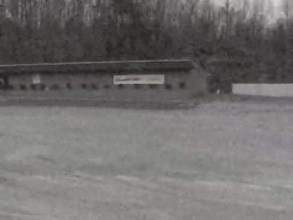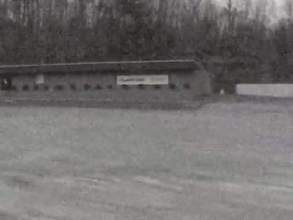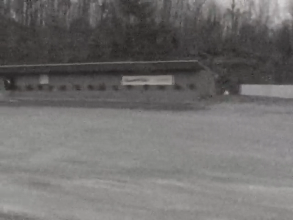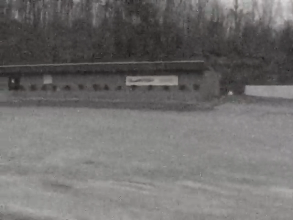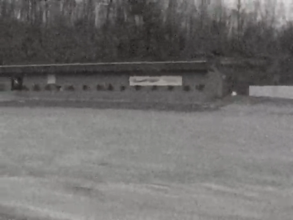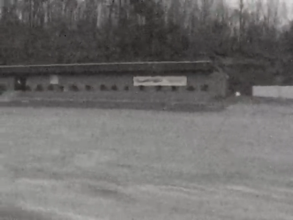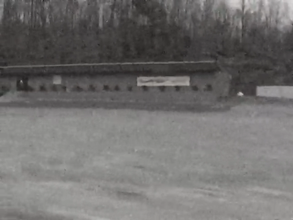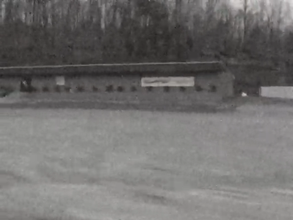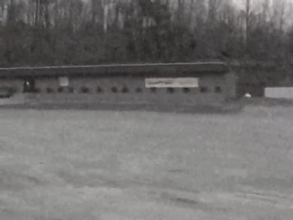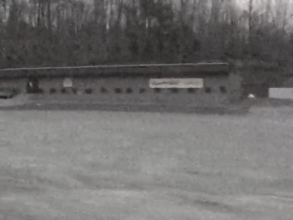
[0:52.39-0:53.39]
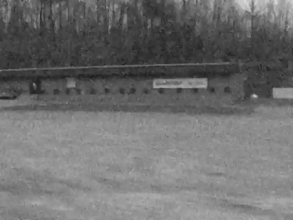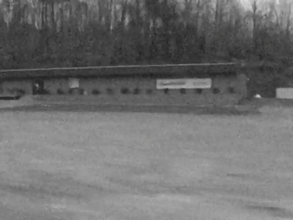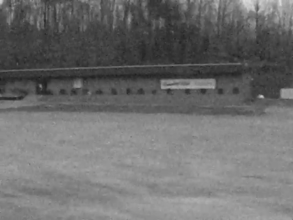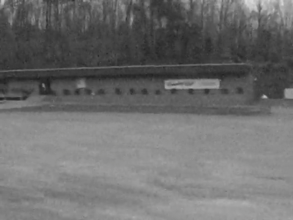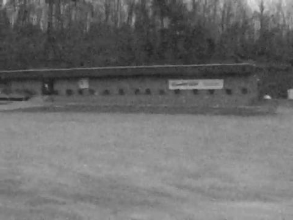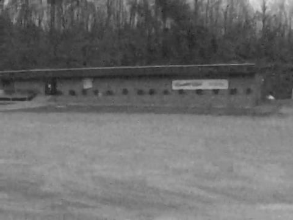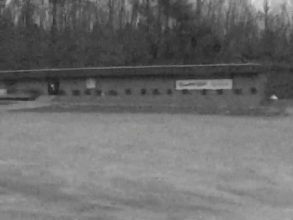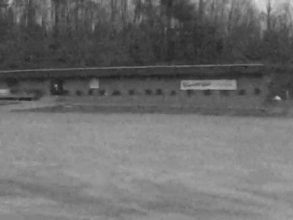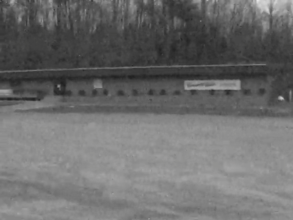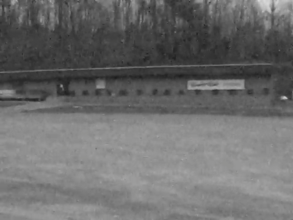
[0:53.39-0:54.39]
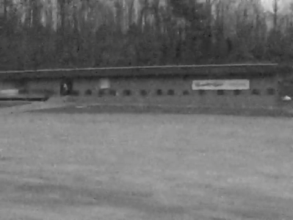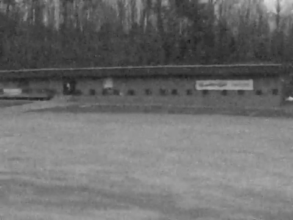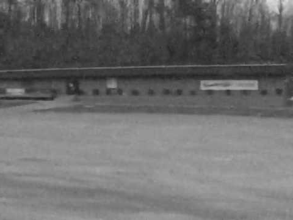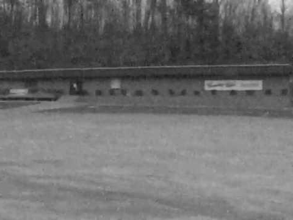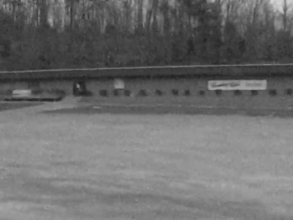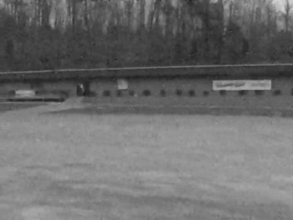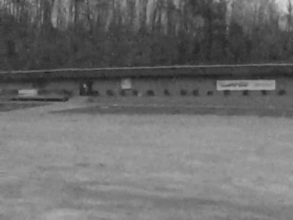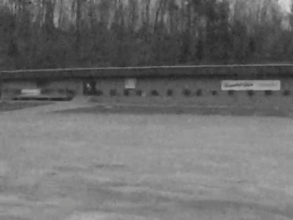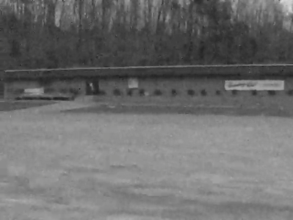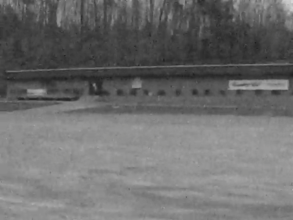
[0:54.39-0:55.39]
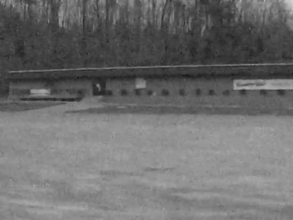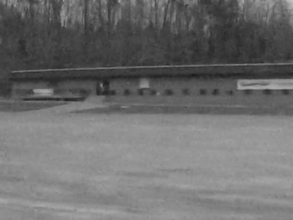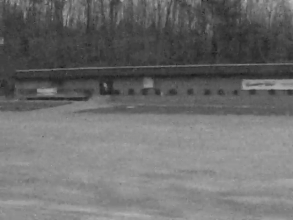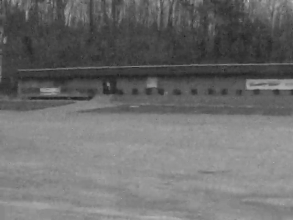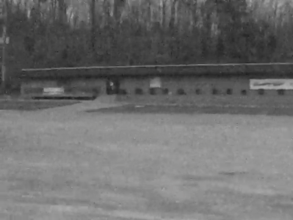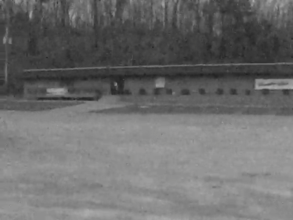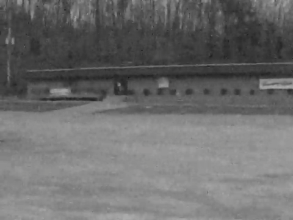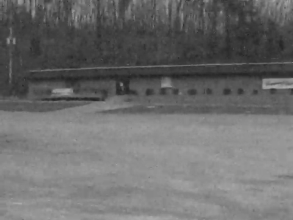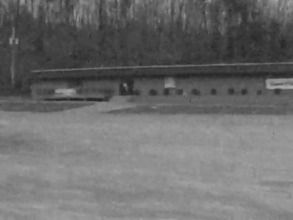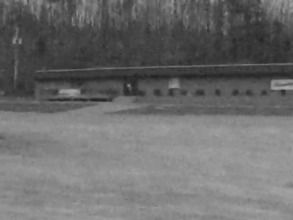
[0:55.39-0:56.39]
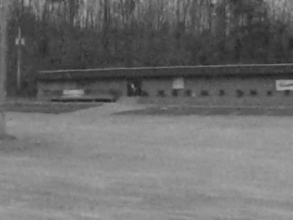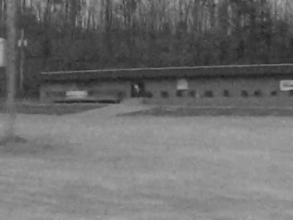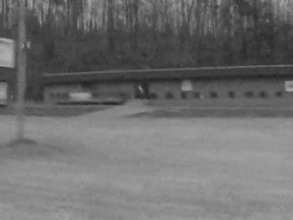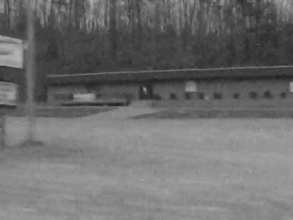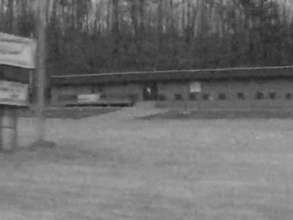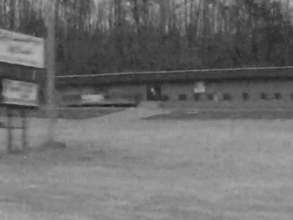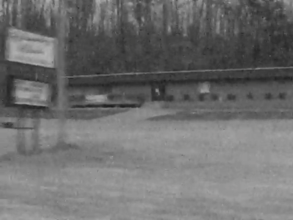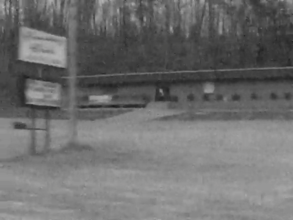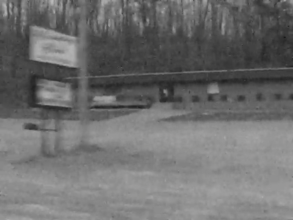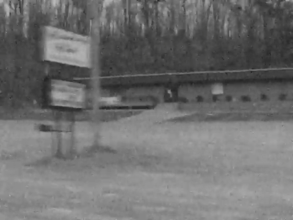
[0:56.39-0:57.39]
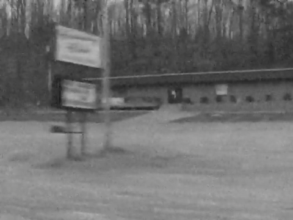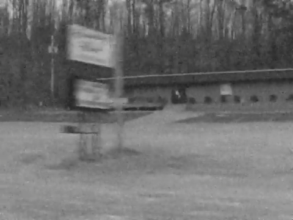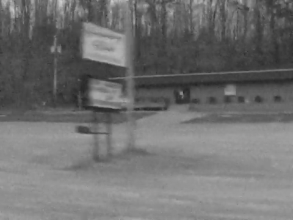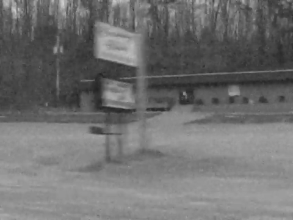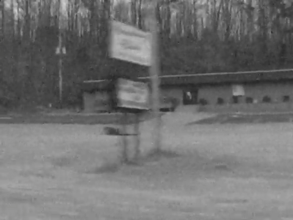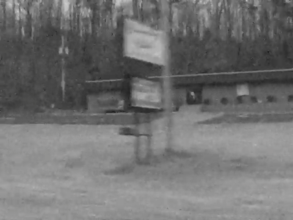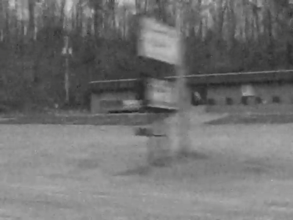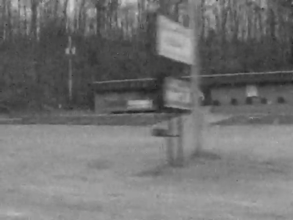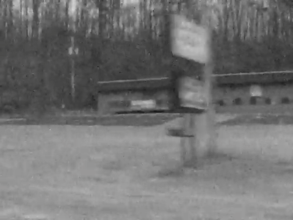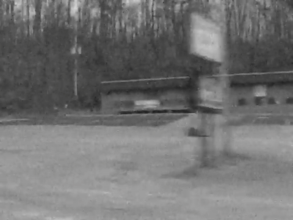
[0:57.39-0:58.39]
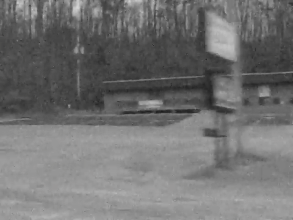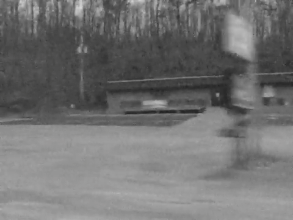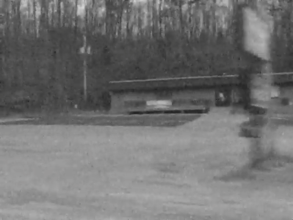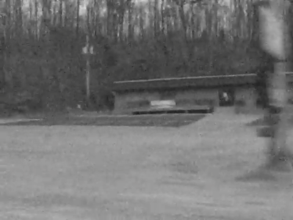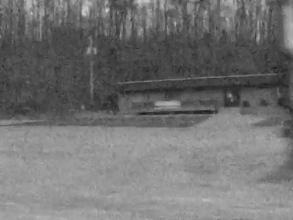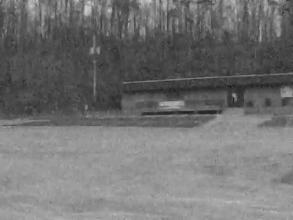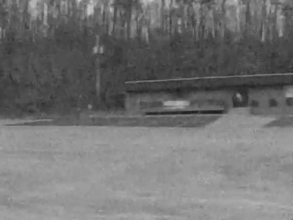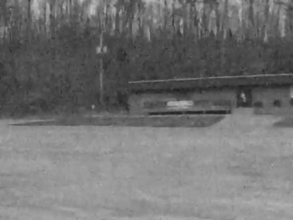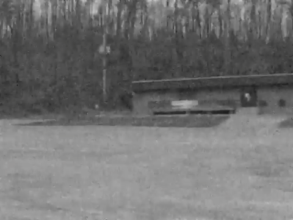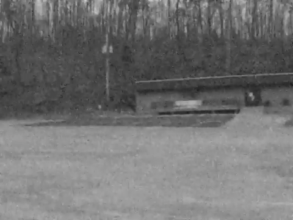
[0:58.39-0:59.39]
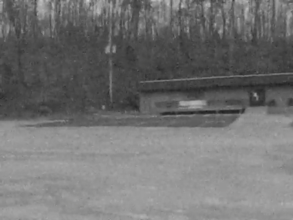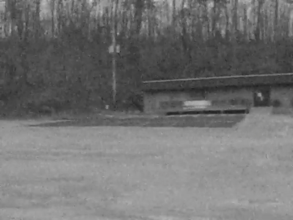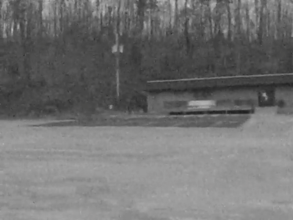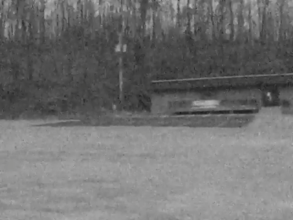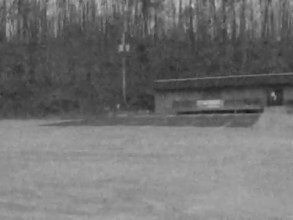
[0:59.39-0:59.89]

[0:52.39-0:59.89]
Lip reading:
[unreadable: no face in view]